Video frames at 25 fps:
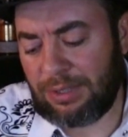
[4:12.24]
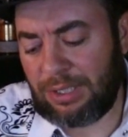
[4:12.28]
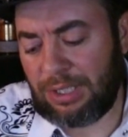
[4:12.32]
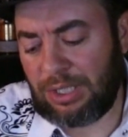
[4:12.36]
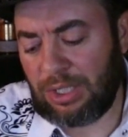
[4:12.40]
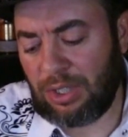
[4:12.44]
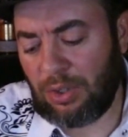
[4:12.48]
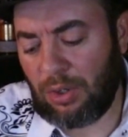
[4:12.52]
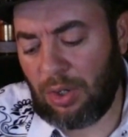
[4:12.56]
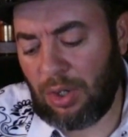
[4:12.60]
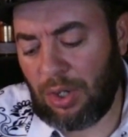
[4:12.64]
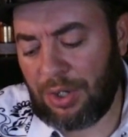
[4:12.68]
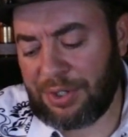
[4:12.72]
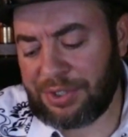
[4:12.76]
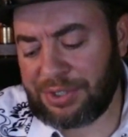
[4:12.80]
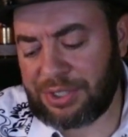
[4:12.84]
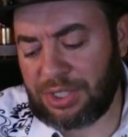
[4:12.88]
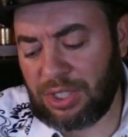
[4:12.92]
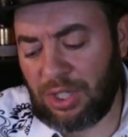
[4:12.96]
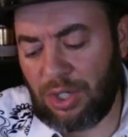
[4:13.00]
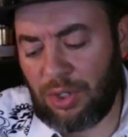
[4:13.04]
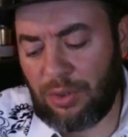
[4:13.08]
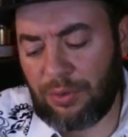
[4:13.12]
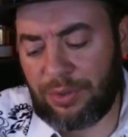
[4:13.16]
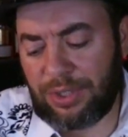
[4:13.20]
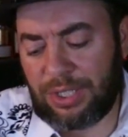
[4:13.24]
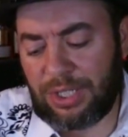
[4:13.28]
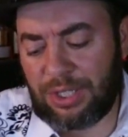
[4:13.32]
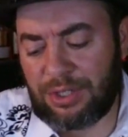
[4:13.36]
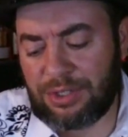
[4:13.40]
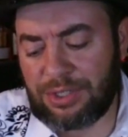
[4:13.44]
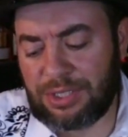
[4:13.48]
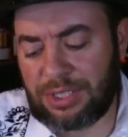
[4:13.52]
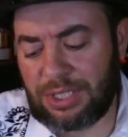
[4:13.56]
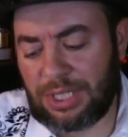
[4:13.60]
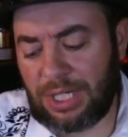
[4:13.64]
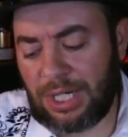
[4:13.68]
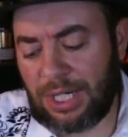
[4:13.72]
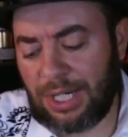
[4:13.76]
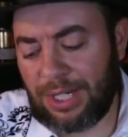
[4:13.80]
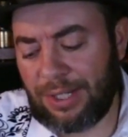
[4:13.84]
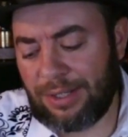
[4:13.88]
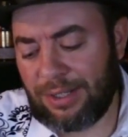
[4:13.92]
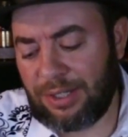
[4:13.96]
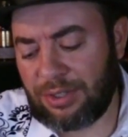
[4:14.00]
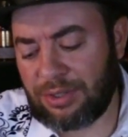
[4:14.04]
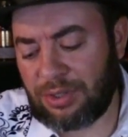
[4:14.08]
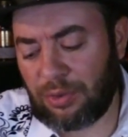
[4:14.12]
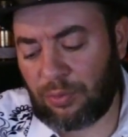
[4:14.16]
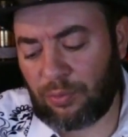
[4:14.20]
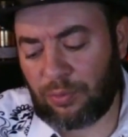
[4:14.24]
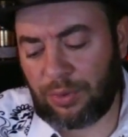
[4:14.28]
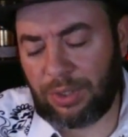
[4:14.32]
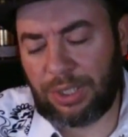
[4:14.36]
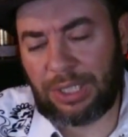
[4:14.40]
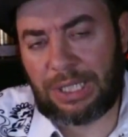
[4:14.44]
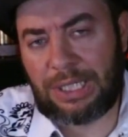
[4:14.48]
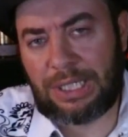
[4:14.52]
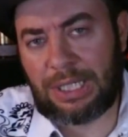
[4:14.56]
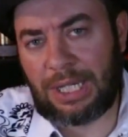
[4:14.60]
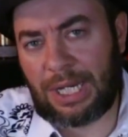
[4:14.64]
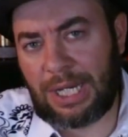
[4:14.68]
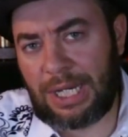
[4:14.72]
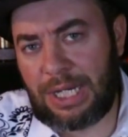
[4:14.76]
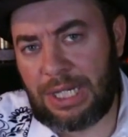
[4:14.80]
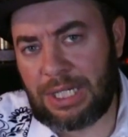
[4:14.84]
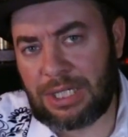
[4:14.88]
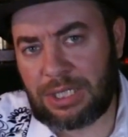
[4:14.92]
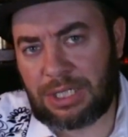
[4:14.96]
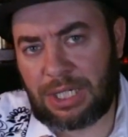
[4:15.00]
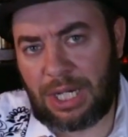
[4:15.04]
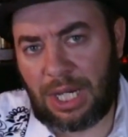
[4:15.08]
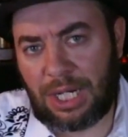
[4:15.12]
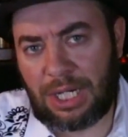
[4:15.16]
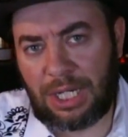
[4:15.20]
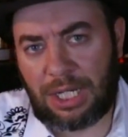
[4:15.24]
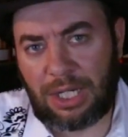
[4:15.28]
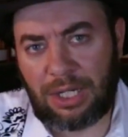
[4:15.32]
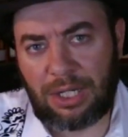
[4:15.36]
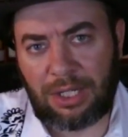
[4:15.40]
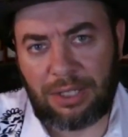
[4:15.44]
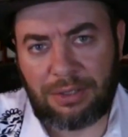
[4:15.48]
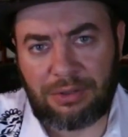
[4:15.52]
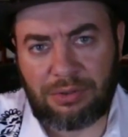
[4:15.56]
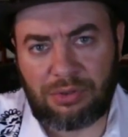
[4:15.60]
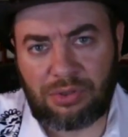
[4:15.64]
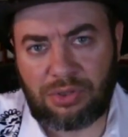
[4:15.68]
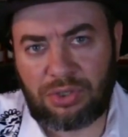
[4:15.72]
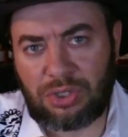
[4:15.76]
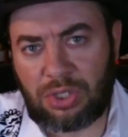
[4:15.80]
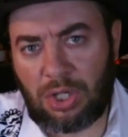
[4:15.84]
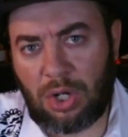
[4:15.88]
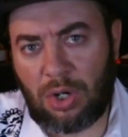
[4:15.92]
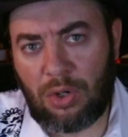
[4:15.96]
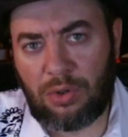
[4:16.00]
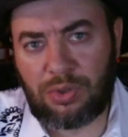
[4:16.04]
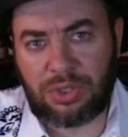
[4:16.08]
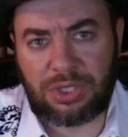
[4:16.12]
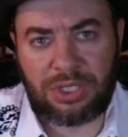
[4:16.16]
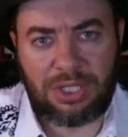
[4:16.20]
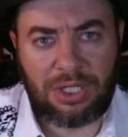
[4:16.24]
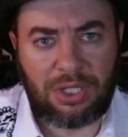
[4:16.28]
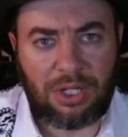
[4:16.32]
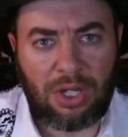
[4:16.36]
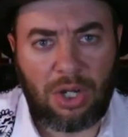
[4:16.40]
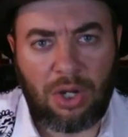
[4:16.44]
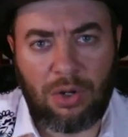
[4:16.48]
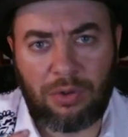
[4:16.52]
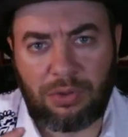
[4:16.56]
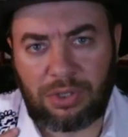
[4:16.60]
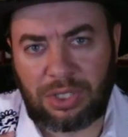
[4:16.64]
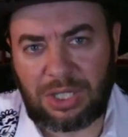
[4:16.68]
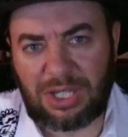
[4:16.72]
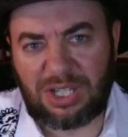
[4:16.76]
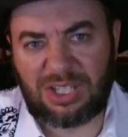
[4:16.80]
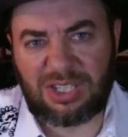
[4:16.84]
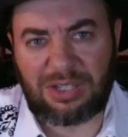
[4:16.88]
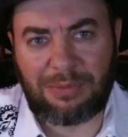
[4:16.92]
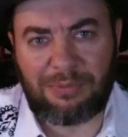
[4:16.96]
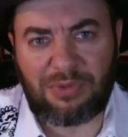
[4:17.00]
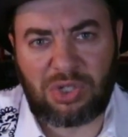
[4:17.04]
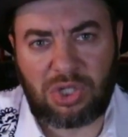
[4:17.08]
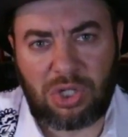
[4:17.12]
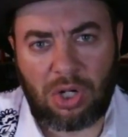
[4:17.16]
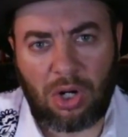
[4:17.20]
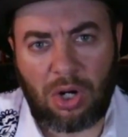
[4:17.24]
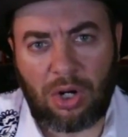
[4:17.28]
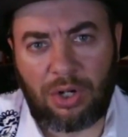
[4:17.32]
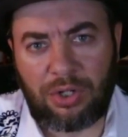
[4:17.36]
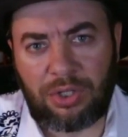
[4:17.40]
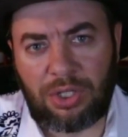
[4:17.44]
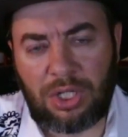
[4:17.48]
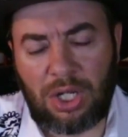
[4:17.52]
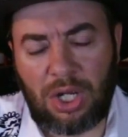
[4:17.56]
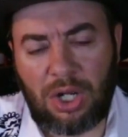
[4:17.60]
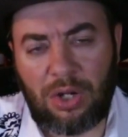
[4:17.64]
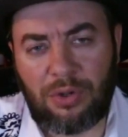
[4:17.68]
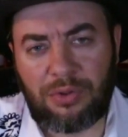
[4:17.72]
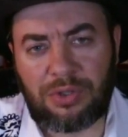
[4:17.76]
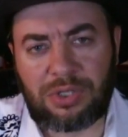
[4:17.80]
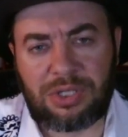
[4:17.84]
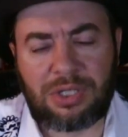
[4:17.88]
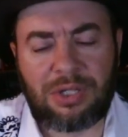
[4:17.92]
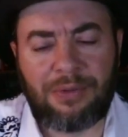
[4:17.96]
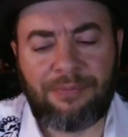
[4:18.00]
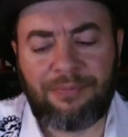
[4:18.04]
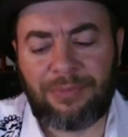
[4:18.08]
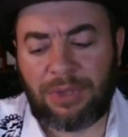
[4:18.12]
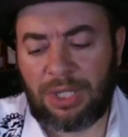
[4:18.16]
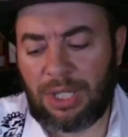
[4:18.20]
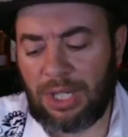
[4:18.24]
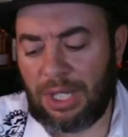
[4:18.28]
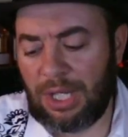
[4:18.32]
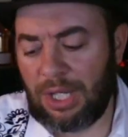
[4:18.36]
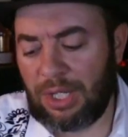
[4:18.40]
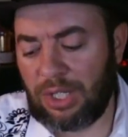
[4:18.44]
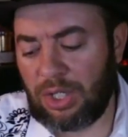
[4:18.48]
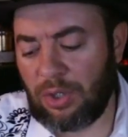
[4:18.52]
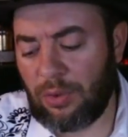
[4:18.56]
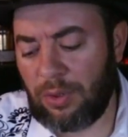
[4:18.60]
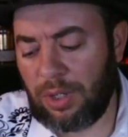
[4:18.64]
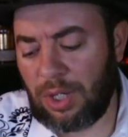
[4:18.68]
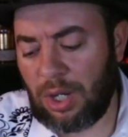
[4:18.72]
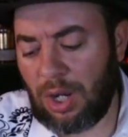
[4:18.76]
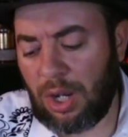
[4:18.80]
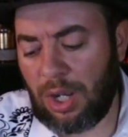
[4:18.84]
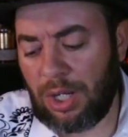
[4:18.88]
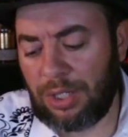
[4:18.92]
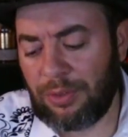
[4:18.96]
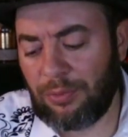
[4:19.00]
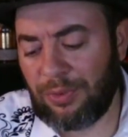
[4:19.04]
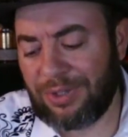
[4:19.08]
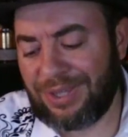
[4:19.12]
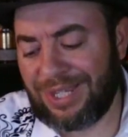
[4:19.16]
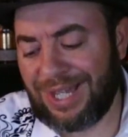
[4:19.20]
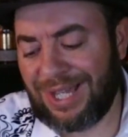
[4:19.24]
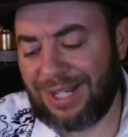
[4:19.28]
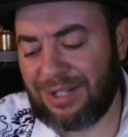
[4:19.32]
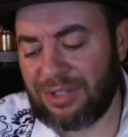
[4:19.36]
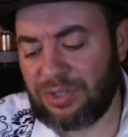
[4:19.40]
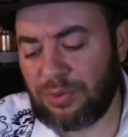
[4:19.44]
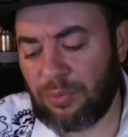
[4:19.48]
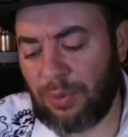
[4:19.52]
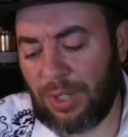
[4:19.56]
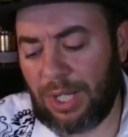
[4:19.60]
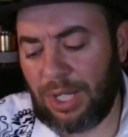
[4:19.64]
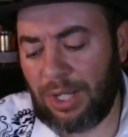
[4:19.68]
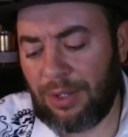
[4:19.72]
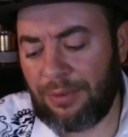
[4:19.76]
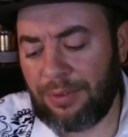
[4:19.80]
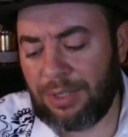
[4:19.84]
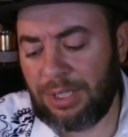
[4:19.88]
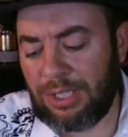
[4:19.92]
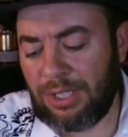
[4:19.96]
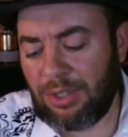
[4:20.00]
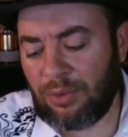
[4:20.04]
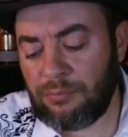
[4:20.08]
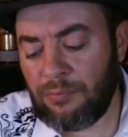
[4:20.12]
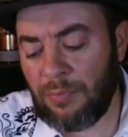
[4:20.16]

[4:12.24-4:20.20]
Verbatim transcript: You know, also there's a really nice kind of toasted oak, some charred notes going on with that as well.